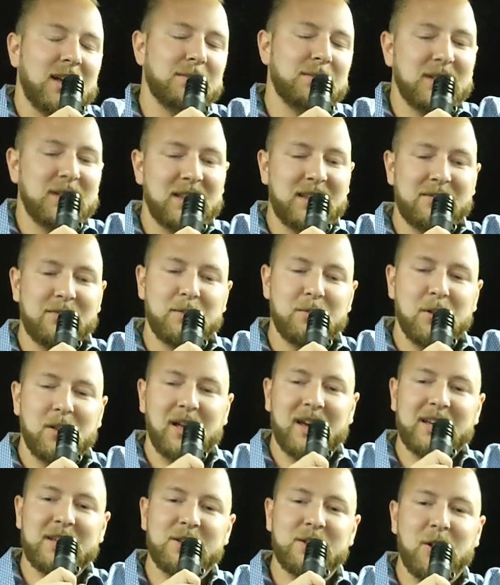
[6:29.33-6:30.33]

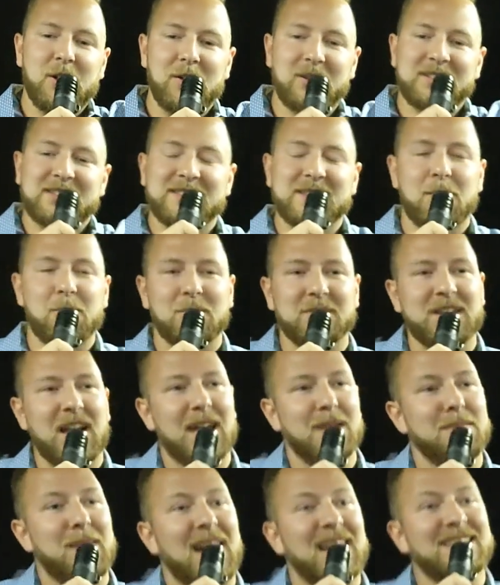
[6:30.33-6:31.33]
Unbelievable.
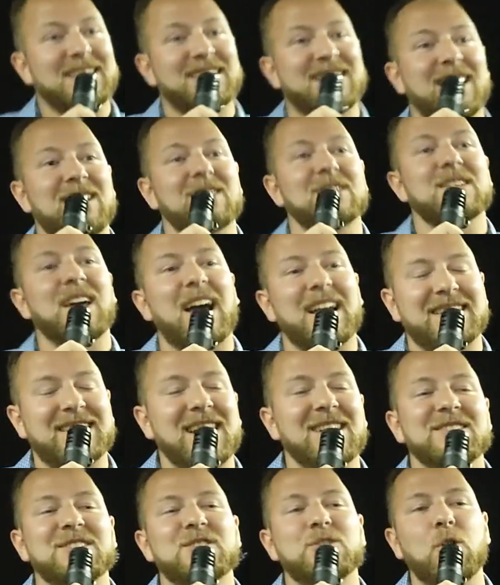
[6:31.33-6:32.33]
Sometime I
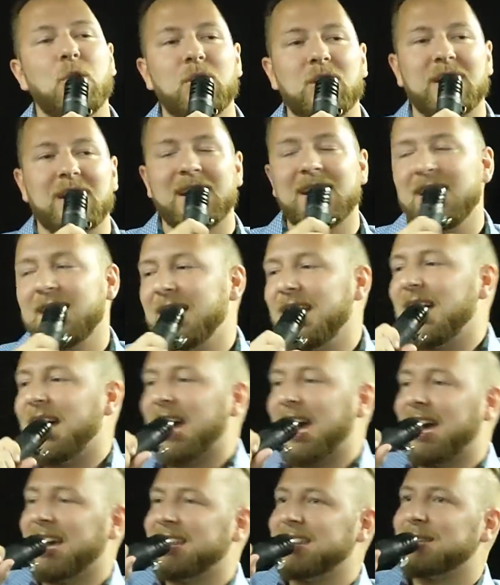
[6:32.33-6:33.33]
tell story
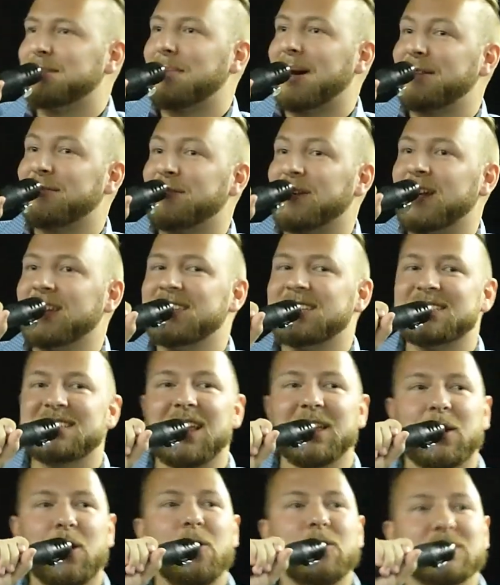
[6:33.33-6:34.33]
and my friend
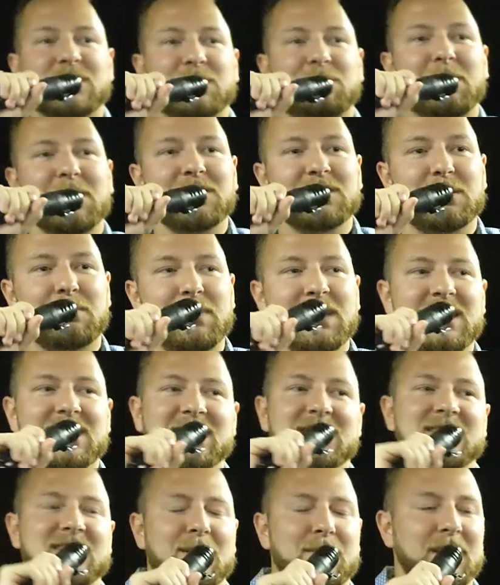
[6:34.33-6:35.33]
is like, oh, spill the
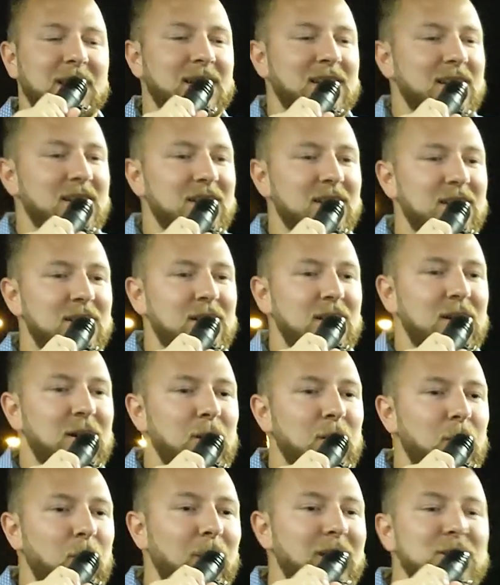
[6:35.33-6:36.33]
beans. I'm like,
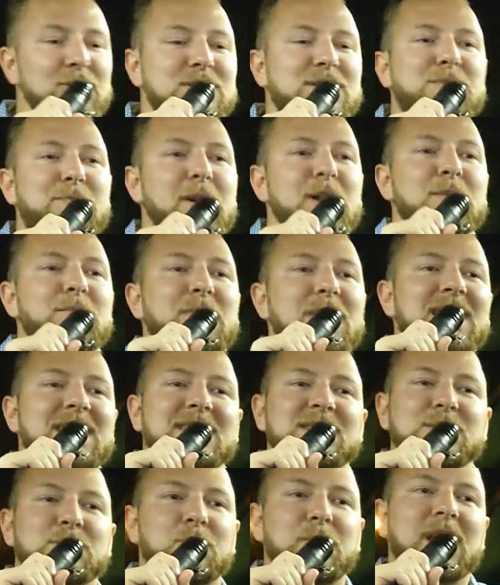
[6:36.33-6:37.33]
why you spill
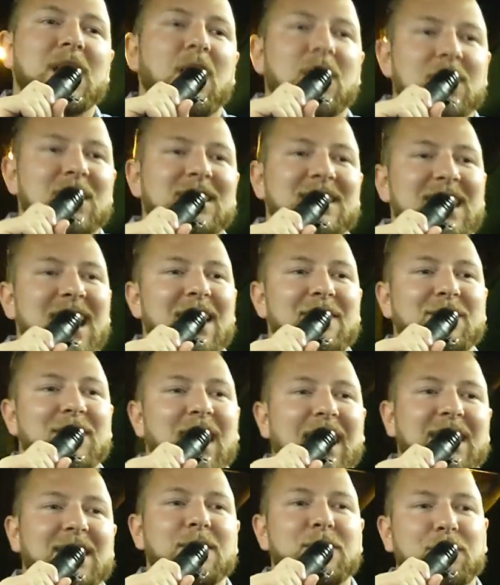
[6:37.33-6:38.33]
beans? We already have
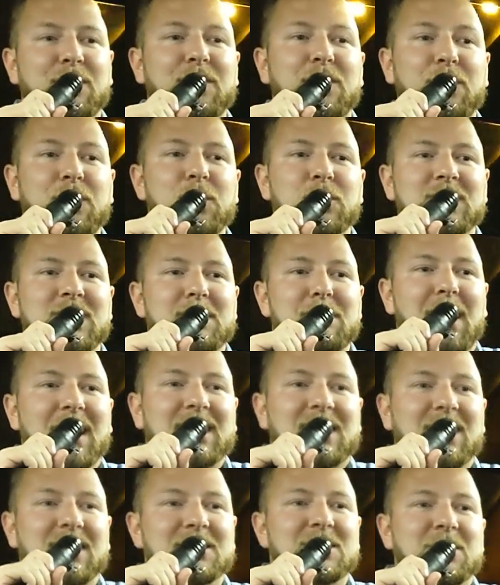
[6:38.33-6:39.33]
lack of food in
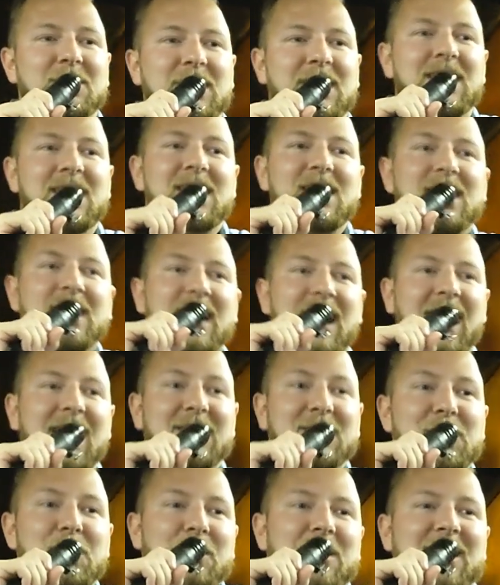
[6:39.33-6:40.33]
my country
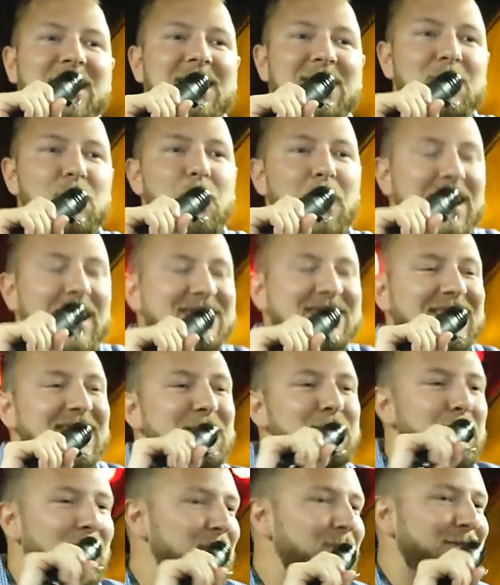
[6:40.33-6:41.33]
and you are here
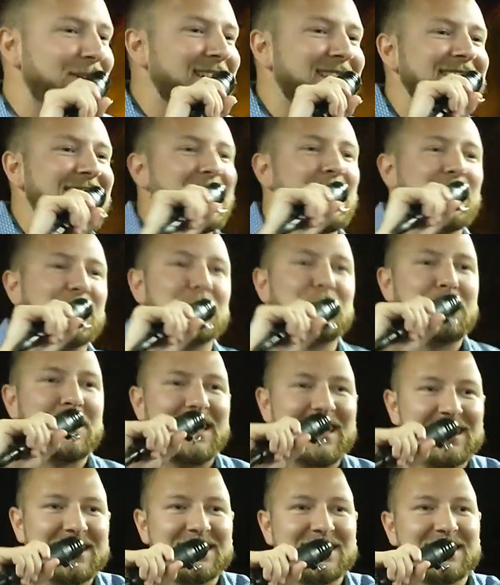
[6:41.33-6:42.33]
wasting perfectly good
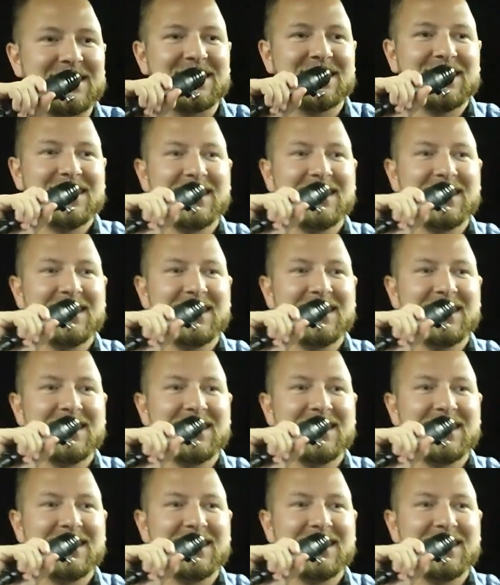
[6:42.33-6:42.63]
beans?